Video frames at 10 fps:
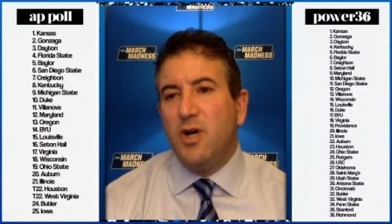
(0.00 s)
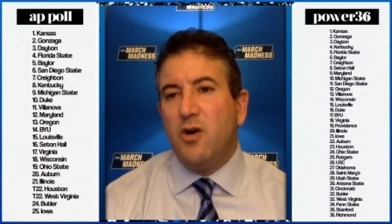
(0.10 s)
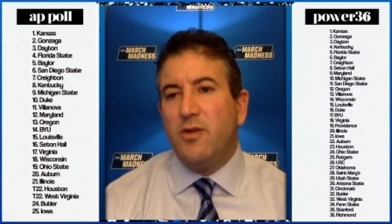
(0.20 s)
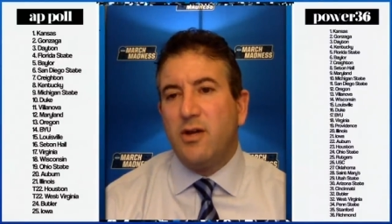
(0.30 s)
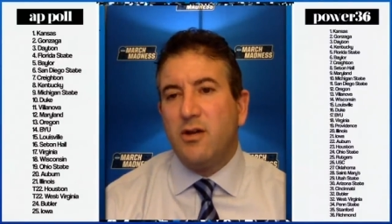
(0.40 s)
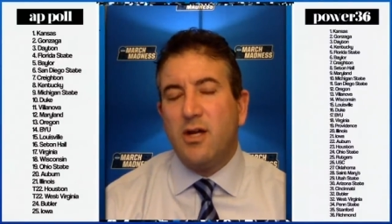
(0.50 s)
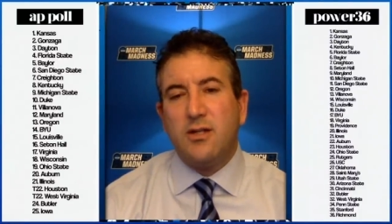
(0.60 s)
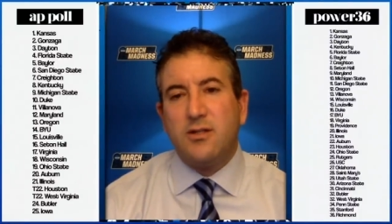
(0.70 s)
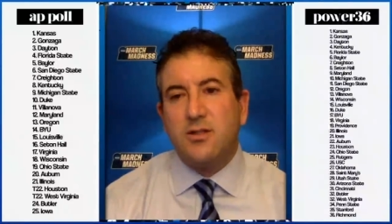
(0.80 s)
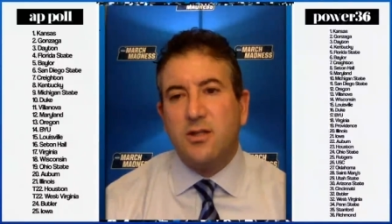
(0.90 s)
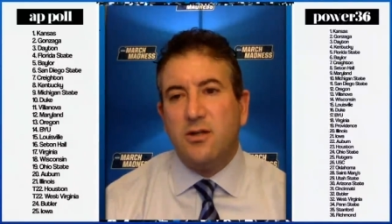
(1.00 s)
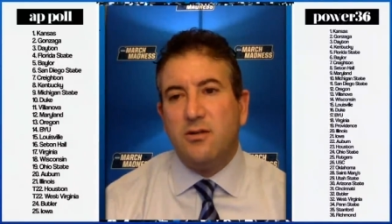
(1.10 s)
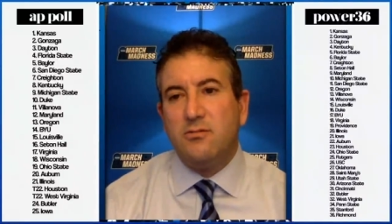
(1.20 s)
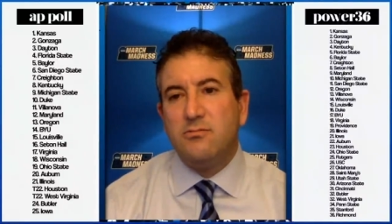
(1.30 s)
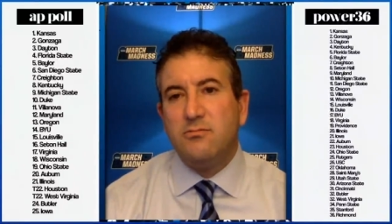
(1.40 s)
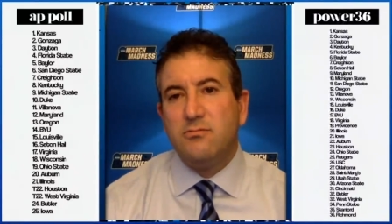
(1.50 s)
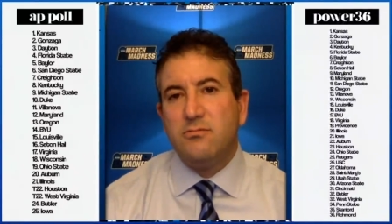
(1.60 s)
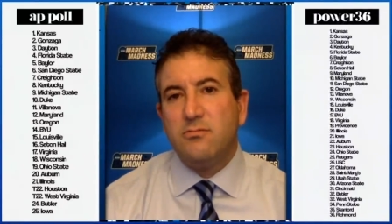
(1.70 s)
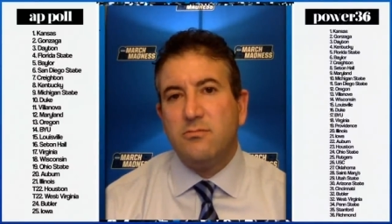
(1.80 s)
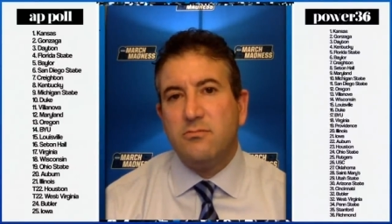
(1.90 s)
No, they could get still a
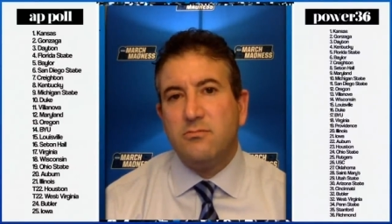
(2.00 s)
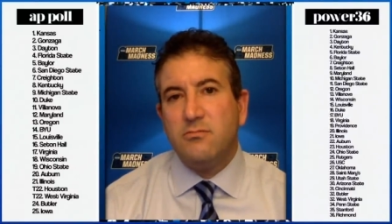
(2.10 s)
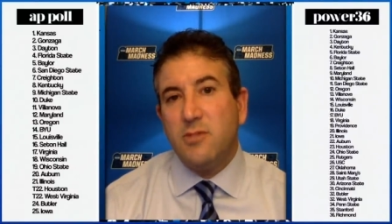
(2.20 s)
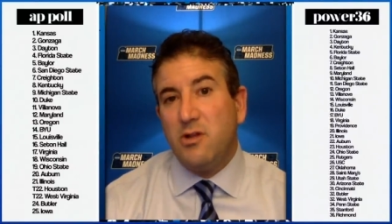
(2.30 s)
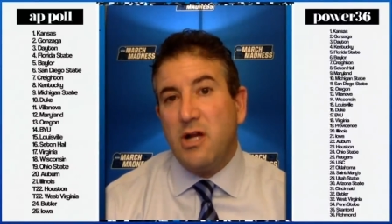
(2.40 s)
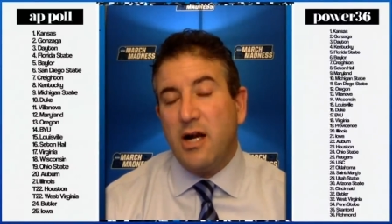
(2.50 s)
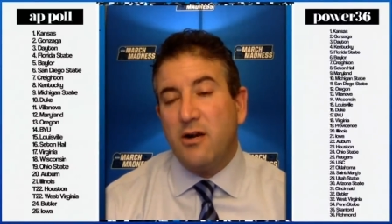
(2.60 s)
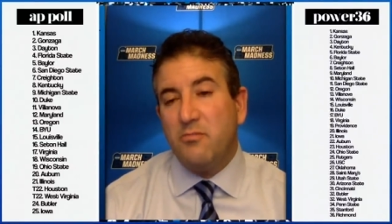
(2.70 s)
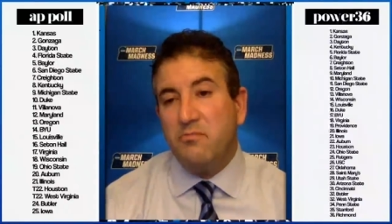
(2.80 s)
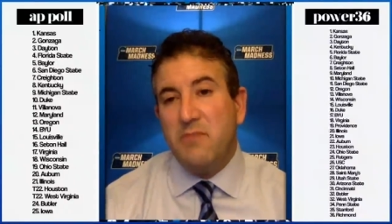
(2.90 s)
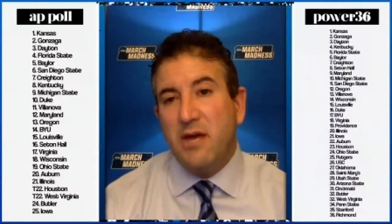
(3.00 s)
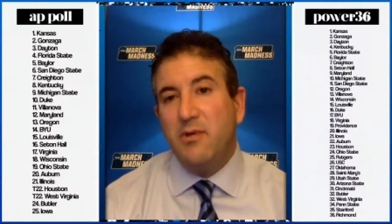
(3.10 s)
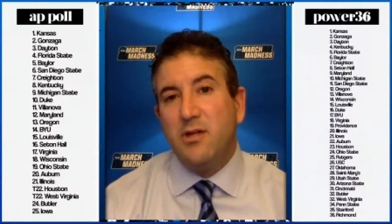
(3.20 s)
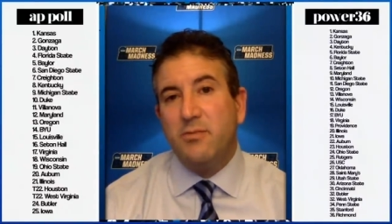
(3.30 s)
little higher, maybe.